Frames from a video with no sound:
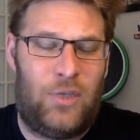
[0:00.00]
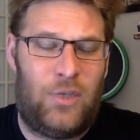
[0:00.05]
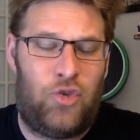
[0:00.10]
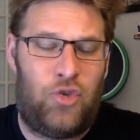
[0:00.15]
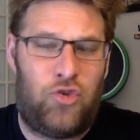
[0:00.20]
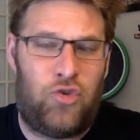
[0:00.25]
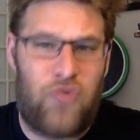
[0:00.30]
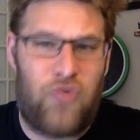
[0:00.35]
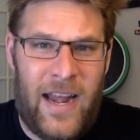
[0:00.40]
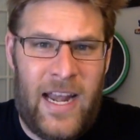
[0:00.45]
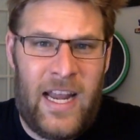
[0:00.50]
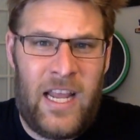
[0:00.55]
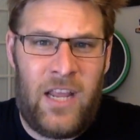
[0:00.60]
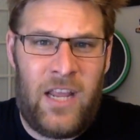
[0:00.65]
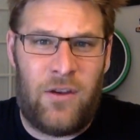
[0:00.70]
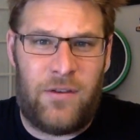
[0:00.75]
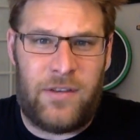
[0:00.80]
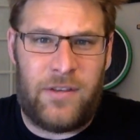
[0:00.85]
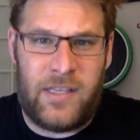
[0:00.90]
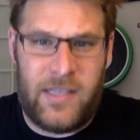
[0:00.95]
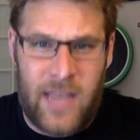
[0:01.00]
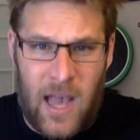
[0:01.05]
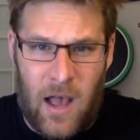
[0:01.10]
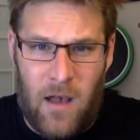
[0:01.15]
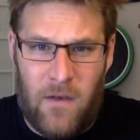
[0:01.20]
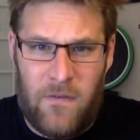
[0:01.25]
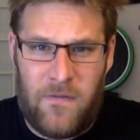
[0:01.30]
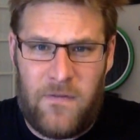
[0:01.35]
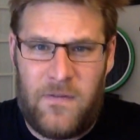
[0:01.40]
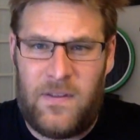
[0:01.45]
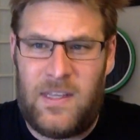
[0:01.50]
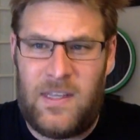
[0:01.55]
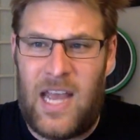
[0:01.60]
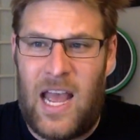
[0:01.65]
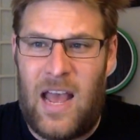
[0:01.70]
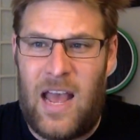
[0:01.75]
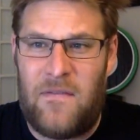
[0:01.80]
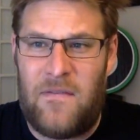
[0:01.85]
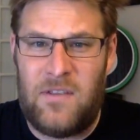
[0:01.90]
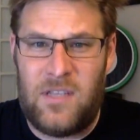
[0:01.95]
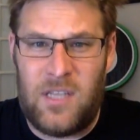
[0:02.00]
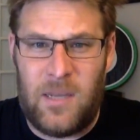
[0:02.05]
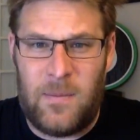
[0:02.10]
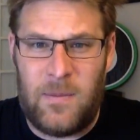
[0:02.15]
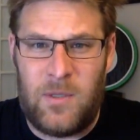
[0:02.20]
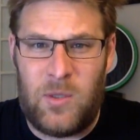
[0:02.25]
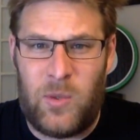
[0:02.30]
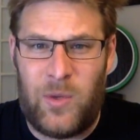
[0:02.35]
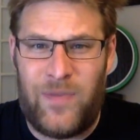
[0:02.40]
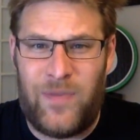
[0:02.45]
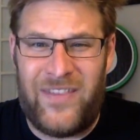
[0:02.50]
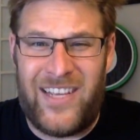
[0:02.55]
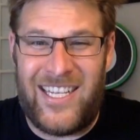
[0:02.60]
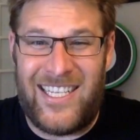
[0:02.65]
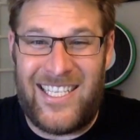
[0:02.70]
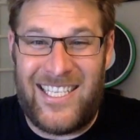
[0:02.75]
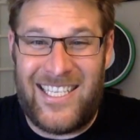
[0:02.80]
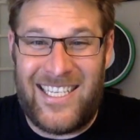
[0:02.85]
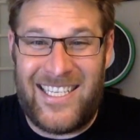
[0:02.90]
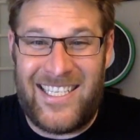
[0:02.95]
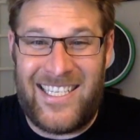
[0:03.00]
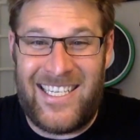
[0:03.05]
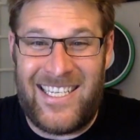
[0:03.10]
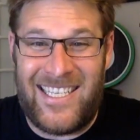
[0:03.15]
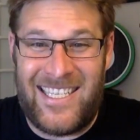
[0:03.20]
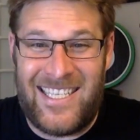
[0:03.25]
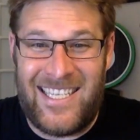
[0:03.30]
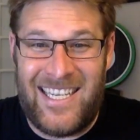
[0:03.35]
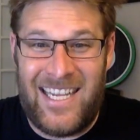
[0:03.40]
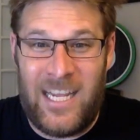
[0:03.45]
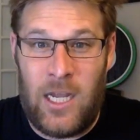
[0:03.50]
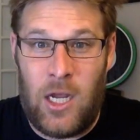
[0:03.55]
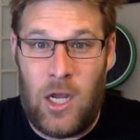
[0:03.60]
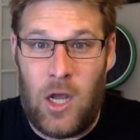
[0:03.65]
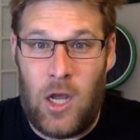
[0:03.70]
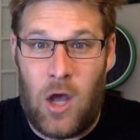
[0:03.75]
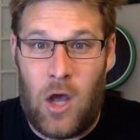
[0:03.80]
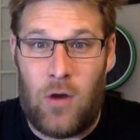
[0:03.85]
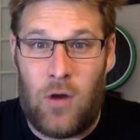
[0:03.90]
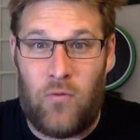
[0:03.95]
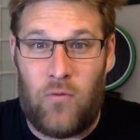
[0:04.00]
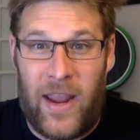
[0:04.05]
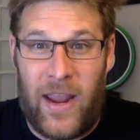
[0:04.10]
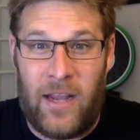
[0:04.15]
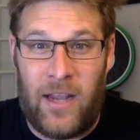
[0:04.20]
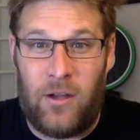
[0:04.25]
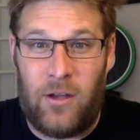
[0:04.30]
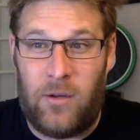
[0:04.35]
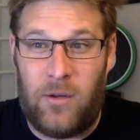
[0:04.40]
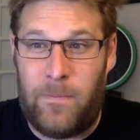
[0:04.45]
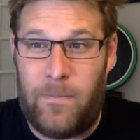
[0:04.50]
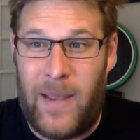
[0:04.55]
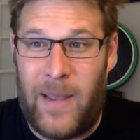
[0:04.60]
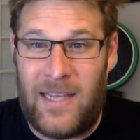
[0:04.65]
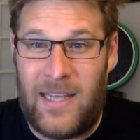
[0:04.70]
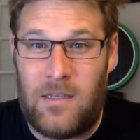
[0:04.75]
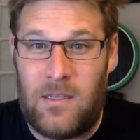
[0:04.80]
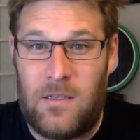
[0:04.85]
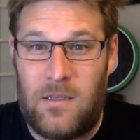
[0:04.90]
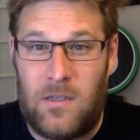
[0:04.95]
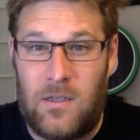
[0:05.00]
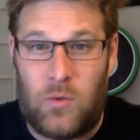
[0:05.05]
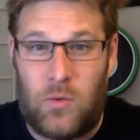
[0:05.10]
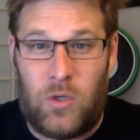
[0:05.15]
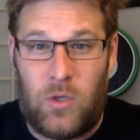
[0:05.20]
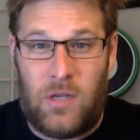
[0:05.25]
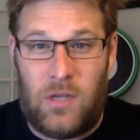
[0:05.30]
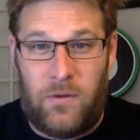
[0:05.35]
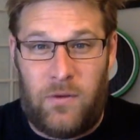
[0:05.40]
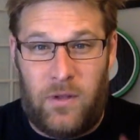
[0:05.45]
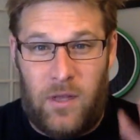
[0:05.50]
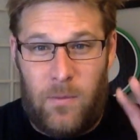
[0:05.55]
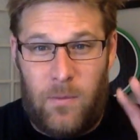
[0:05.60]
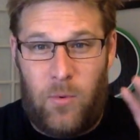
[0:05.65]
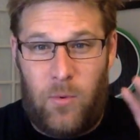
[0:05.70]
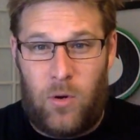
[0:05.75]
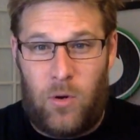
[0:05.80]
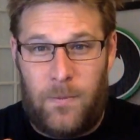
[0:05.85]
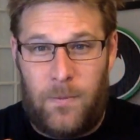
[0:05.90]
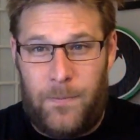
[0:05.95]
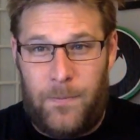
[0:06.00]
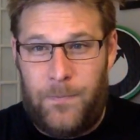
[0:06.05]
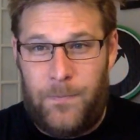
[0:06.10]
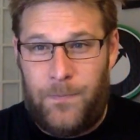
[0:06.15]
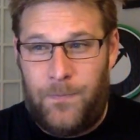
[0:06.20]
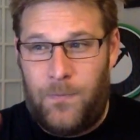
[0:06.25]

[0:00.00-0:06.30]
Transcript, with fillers: training yourself to have some sort of consistency on a regular basis is really, really important.